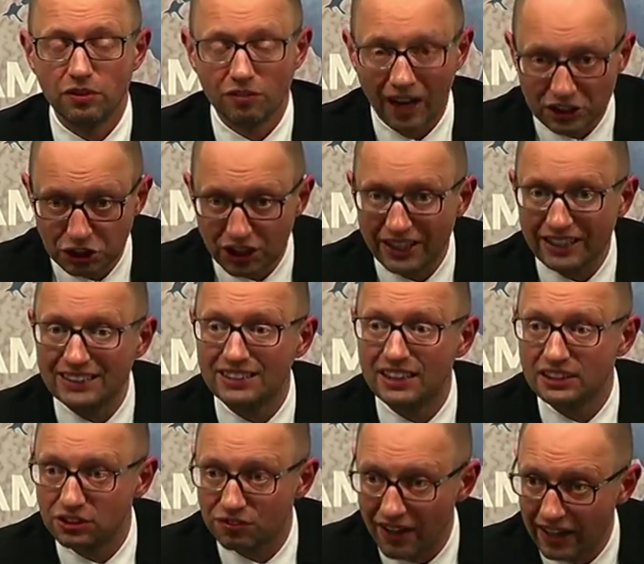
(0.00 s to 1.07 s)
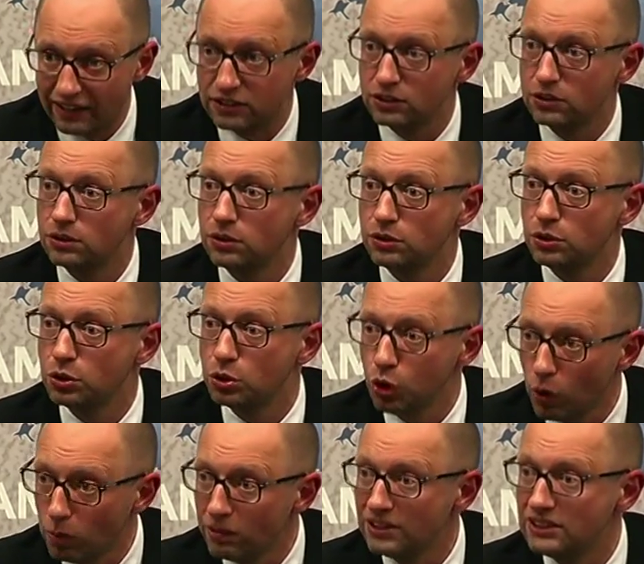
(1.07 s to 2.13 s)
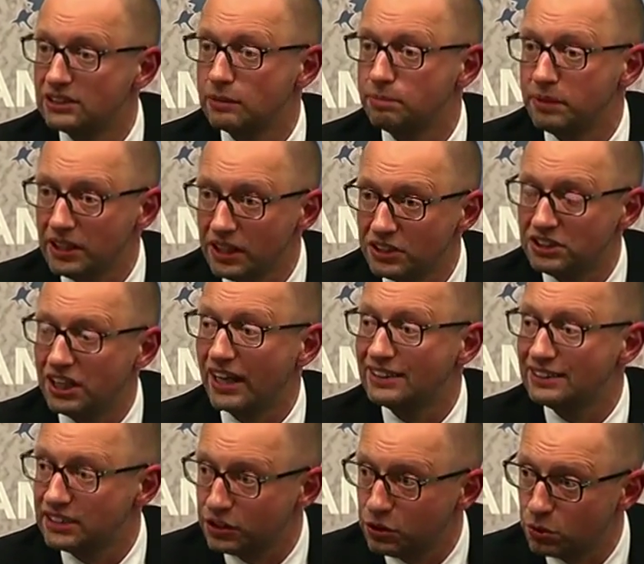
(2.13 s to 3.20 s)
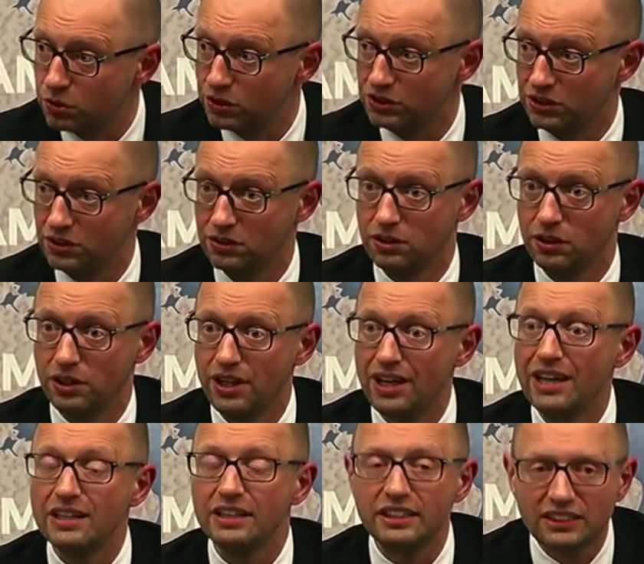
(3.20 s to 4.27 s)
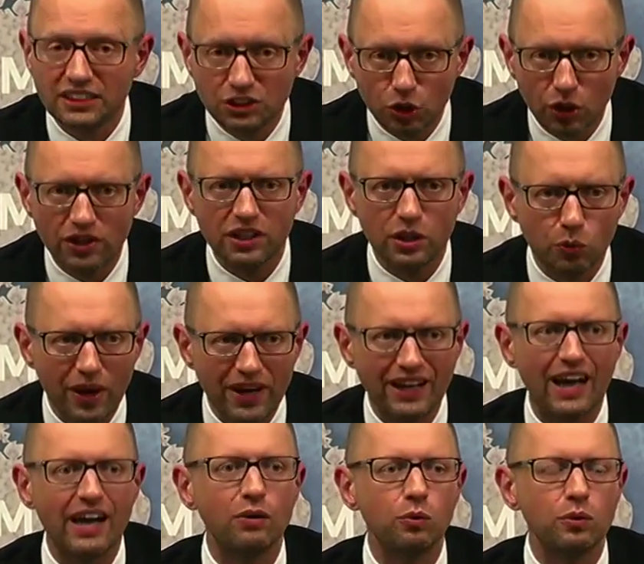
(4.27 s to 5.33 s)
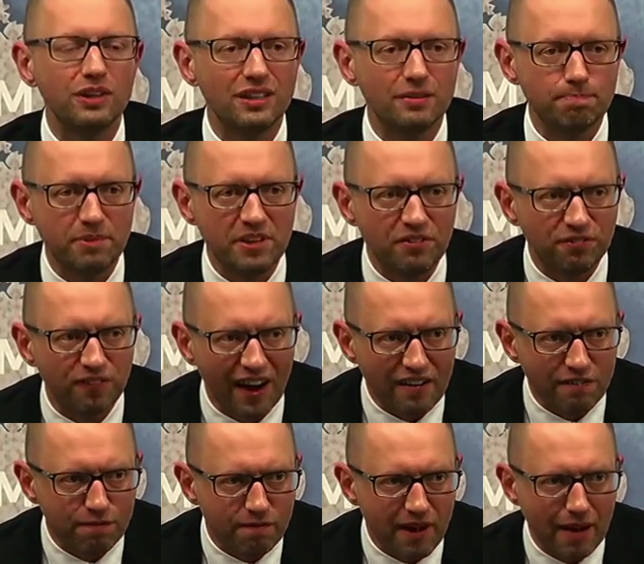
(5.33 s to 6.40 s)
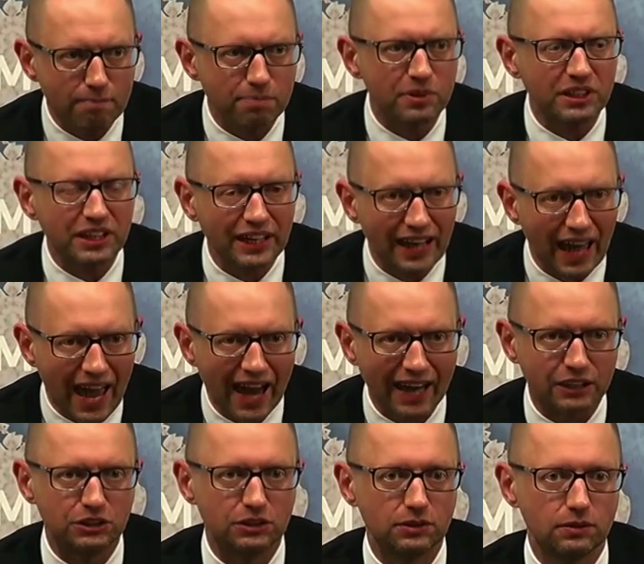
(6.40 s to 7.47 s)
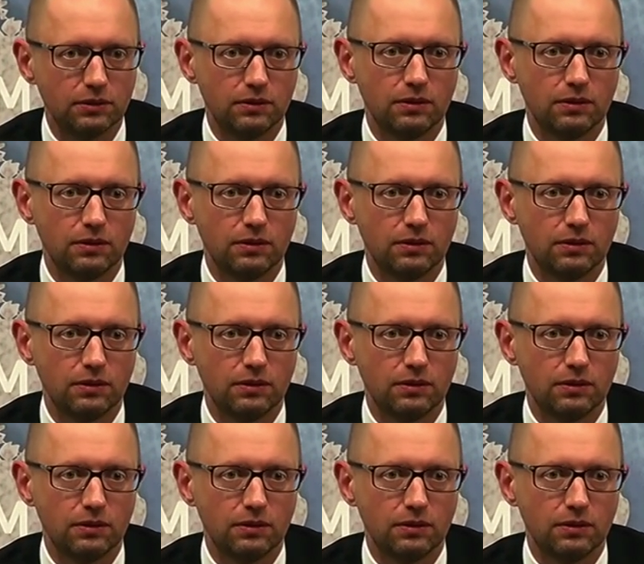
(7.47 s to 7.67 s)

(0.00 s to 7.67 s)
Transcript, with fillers: Russia is the threat to global stability and security. This is not the way how P5 member can act.